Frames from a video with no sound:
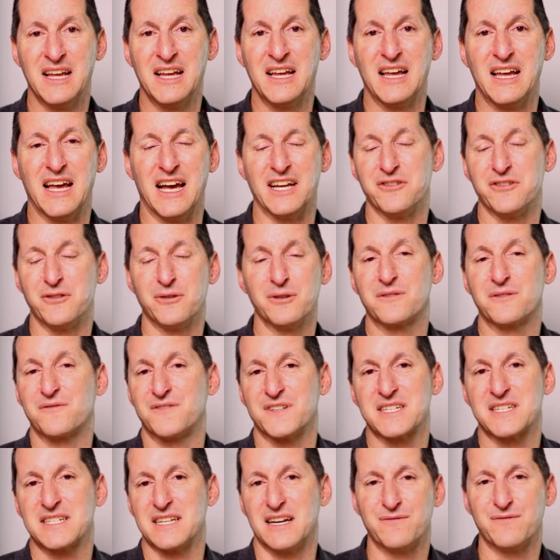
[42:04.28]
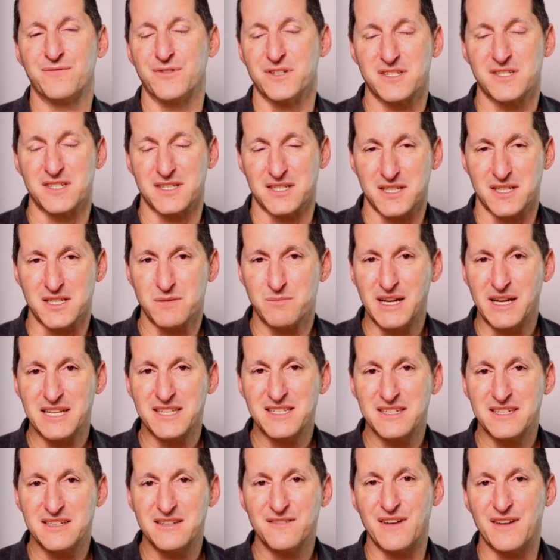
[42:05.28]
And you look for stuff which is
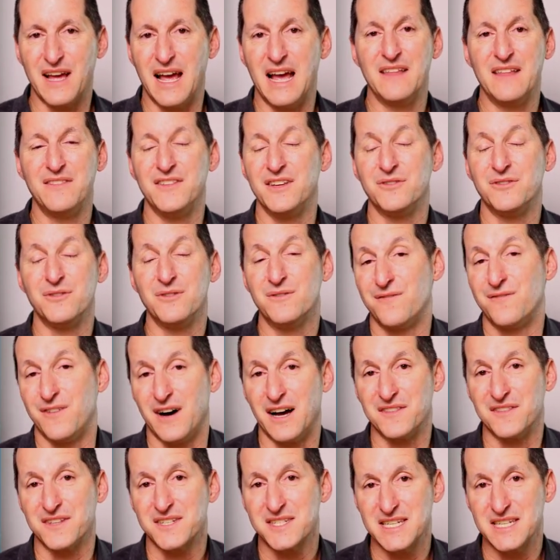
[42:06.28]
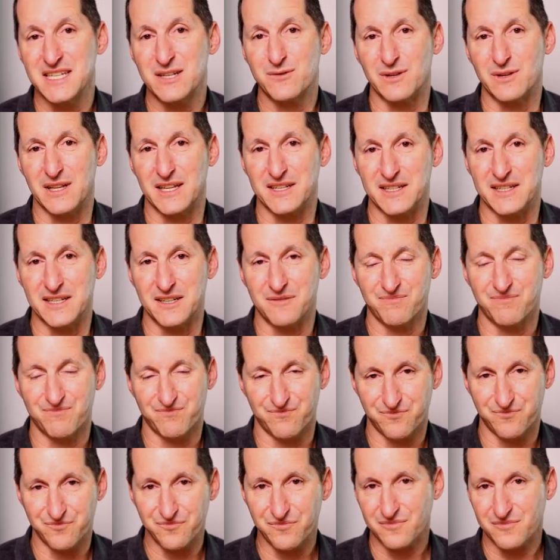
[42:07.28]
expensive, and then you find the SQL ID.
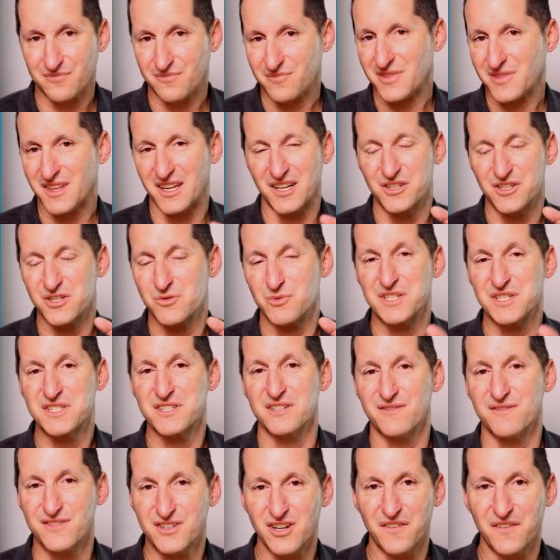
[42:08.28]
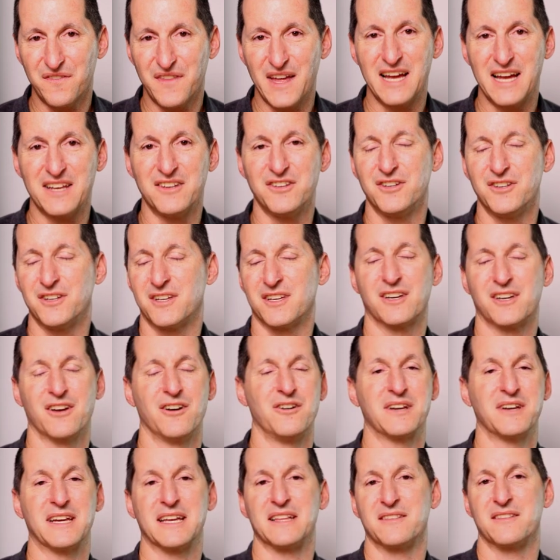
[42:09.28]
Because once you've got that, you can go
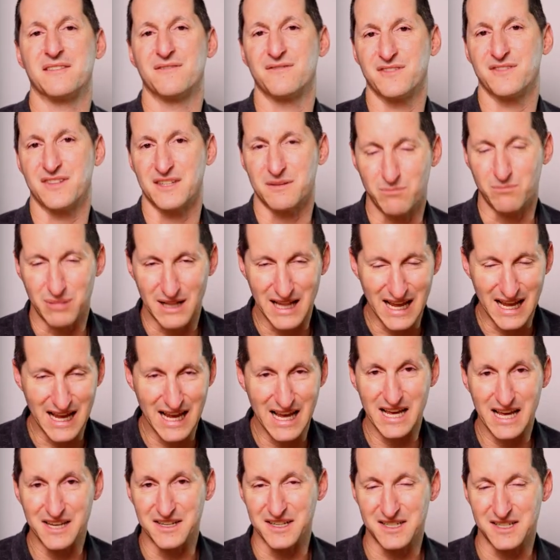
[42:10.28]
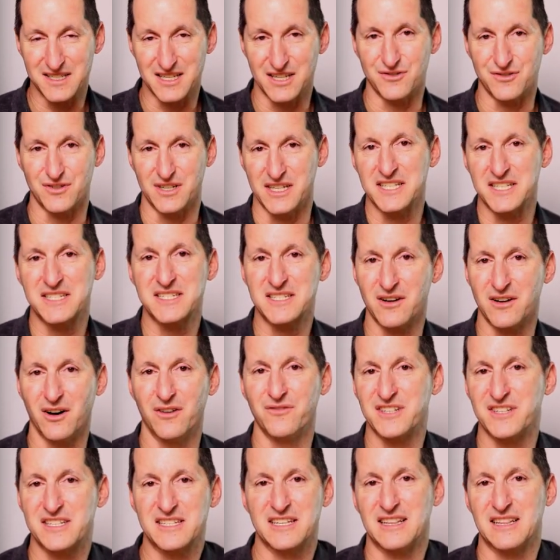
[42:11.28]
get the plan, etc. It's
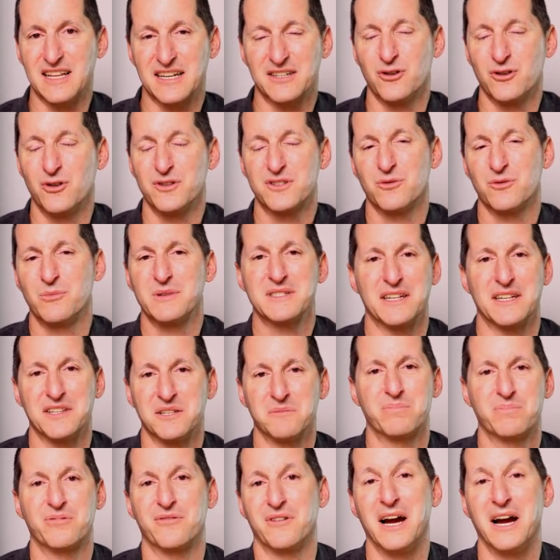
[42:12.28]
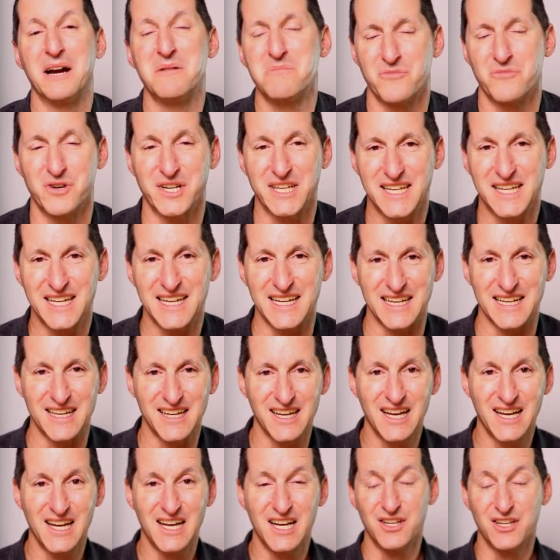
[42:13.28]
obviously like, it's almost like the primary key
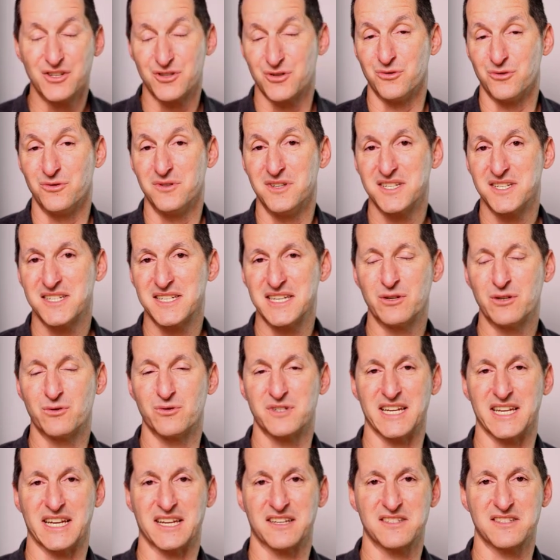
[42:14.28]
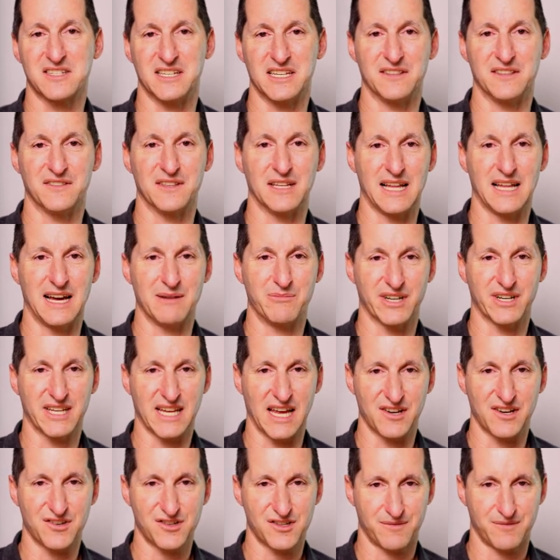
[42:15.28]
to SQL text in the library
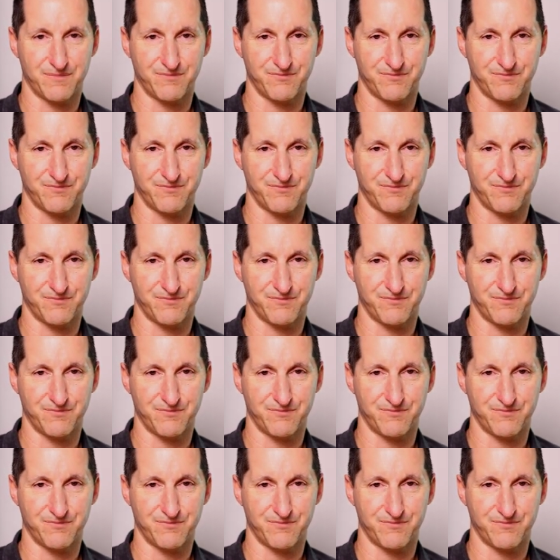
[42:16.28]
cache.